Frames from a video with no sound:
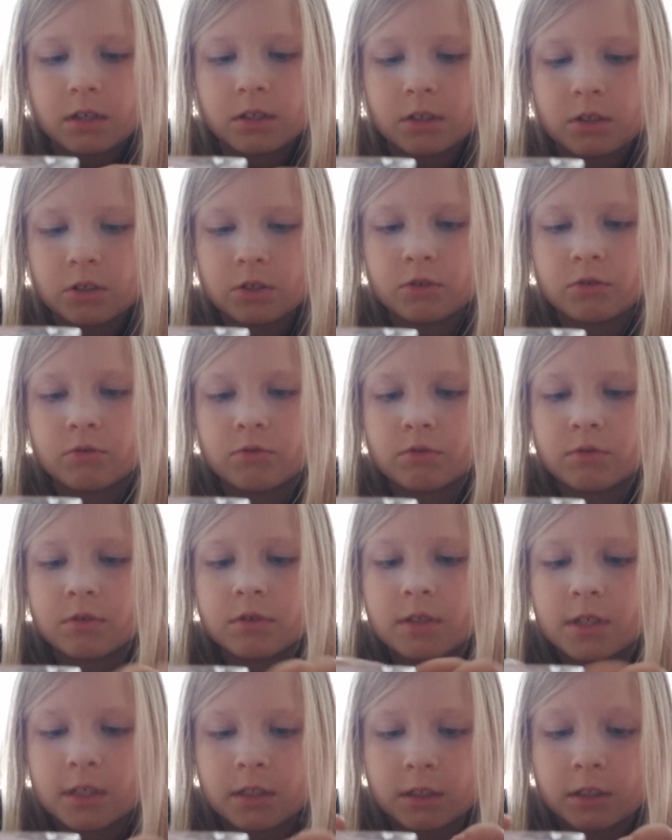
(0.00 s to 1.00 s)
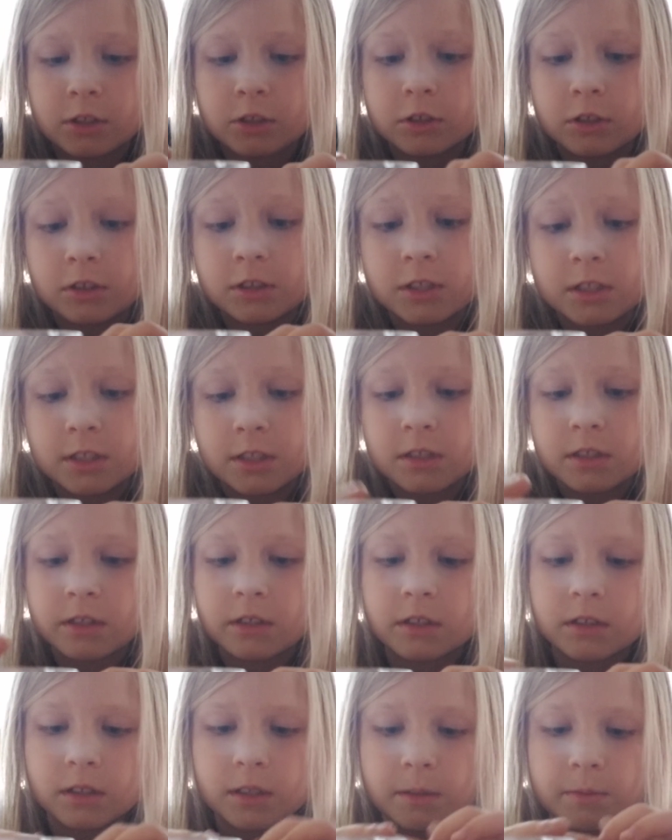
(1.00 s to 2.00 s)
you can either
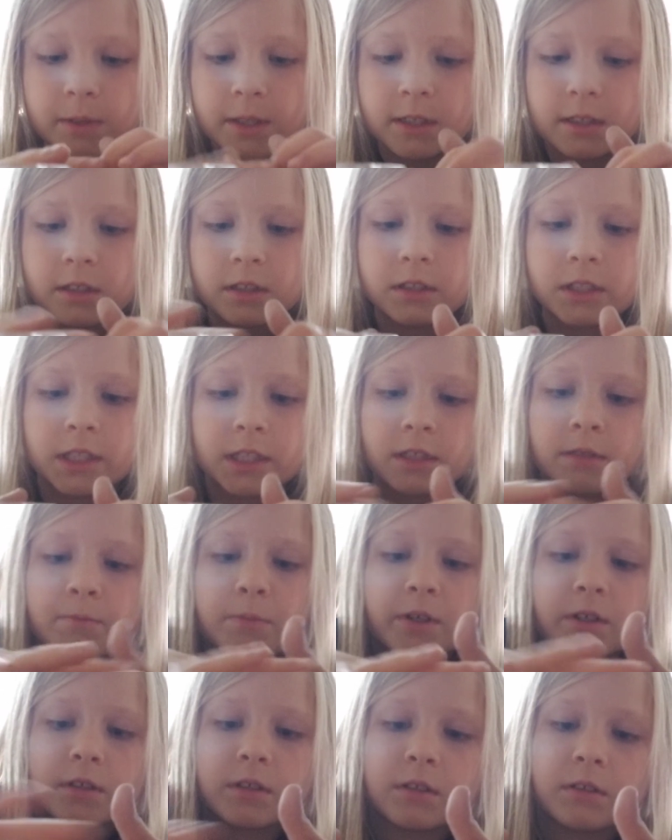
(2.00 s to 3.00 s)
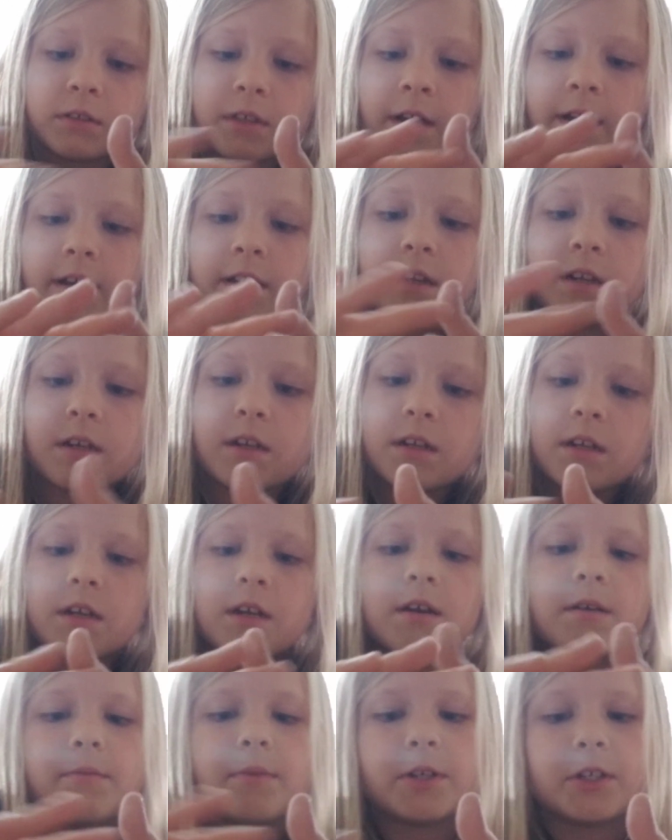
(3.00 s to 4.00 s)
leave it clear, but
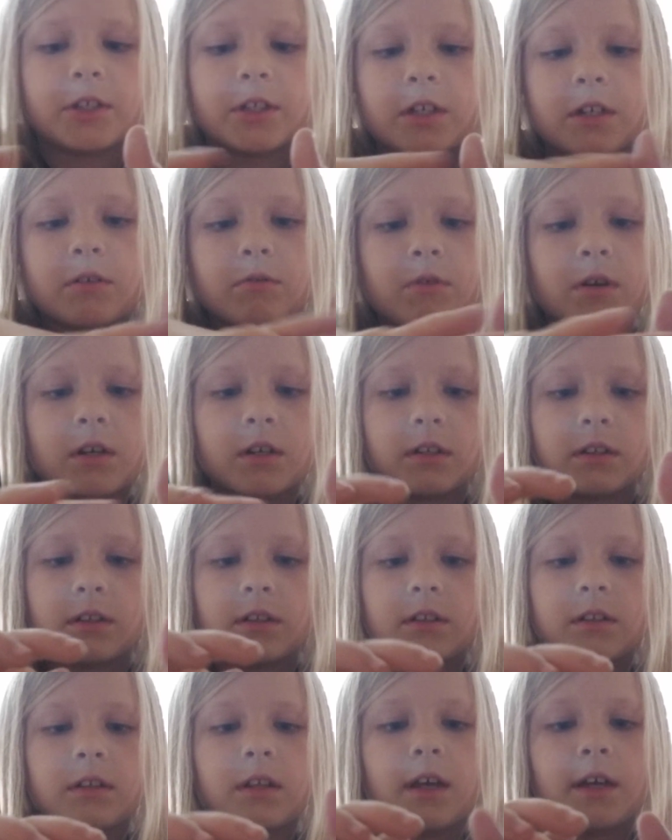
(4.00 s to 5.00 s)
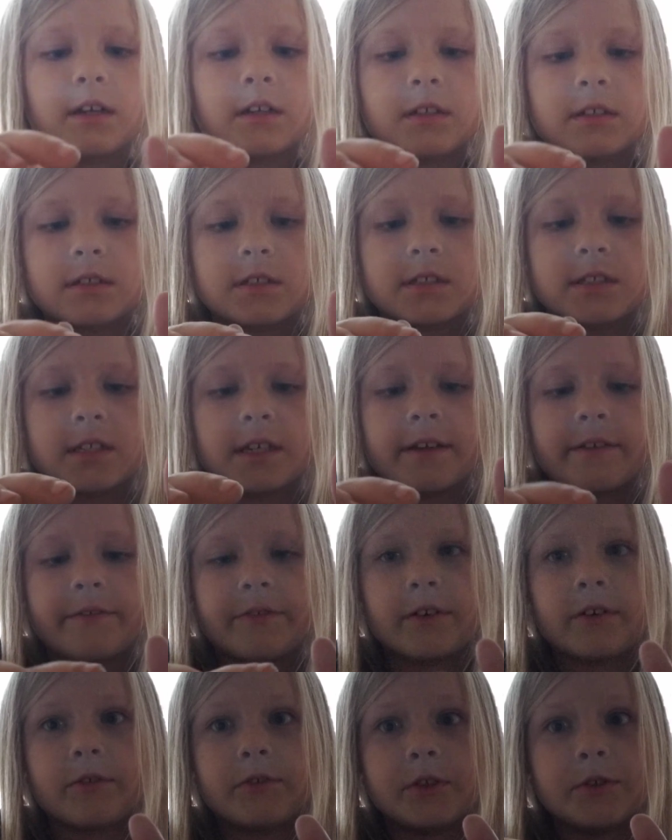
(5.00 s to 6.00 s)
you're gonna want to let it sit
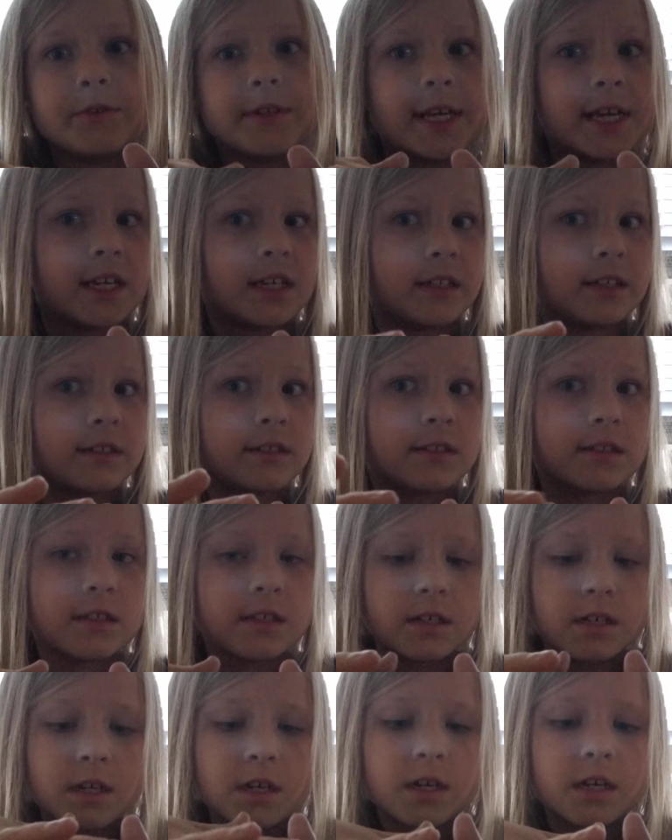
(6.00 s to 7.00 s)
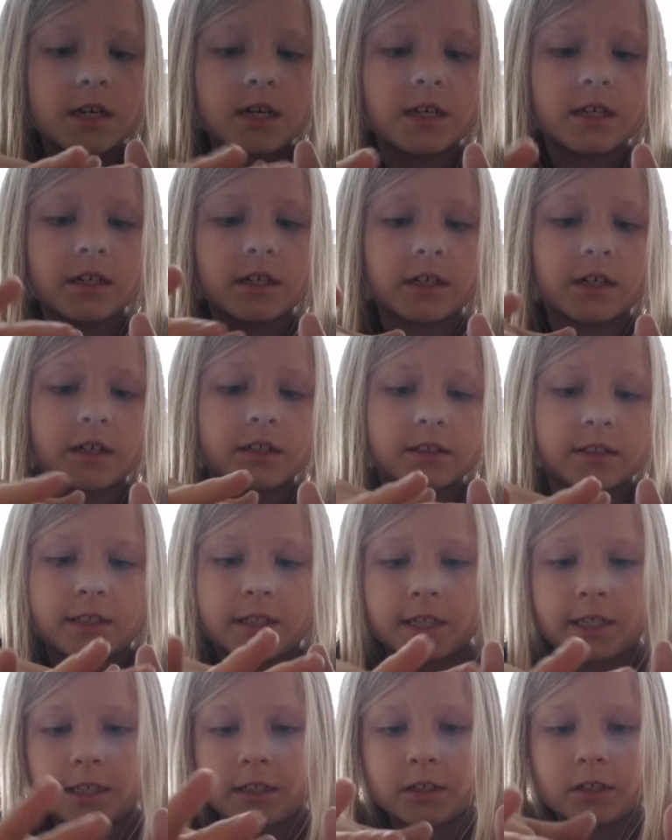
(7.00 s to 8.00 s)
for a few days in a
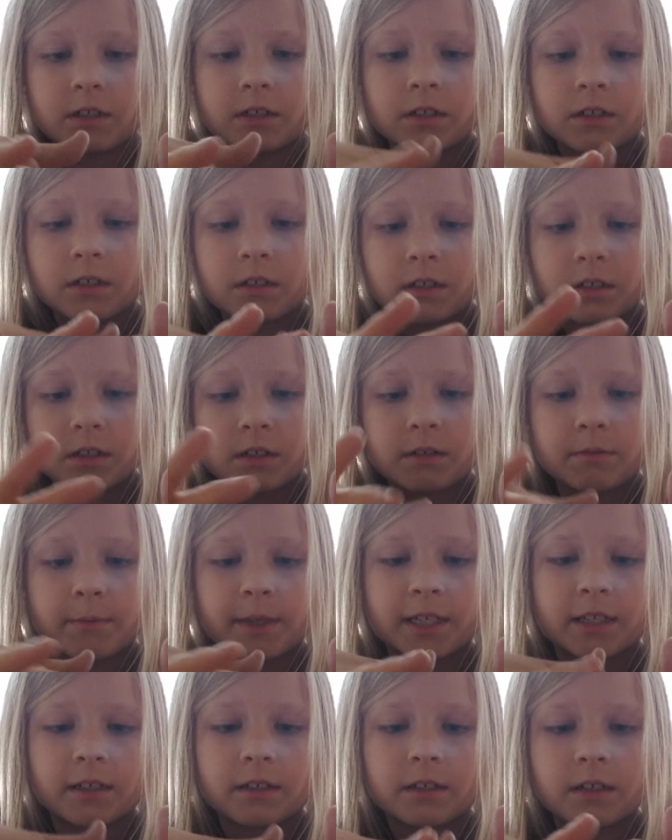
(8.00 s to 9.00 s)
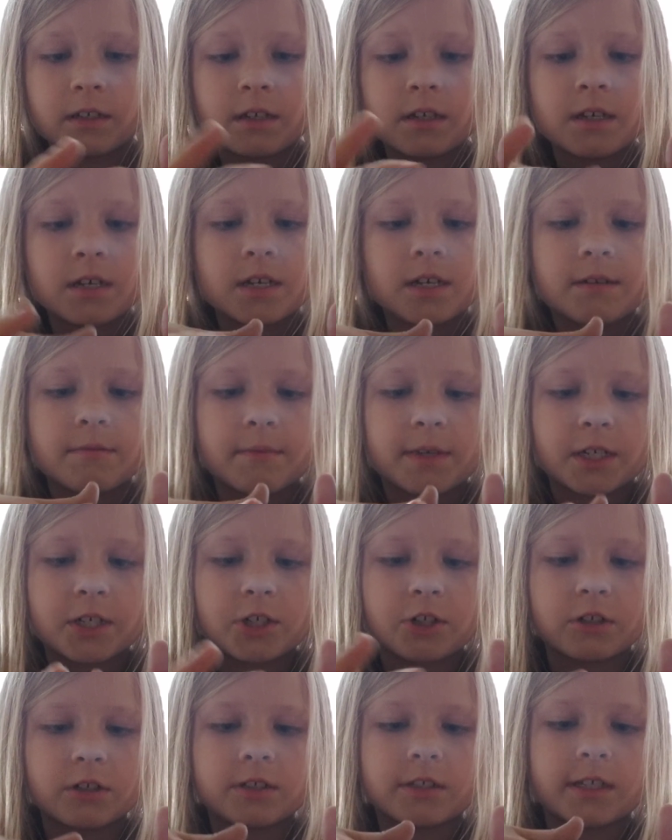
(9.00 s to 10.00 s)
container. Make
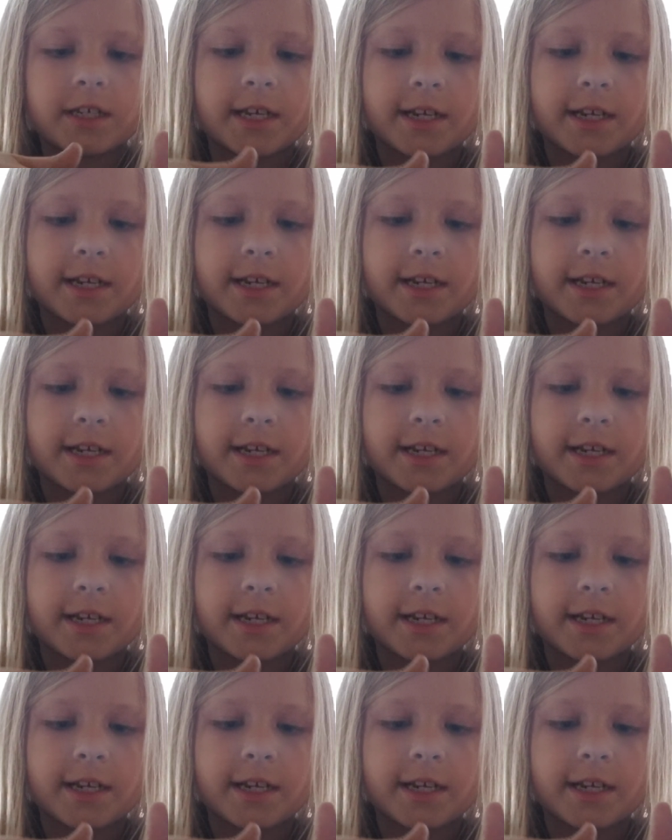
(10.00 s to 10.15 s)
sure it's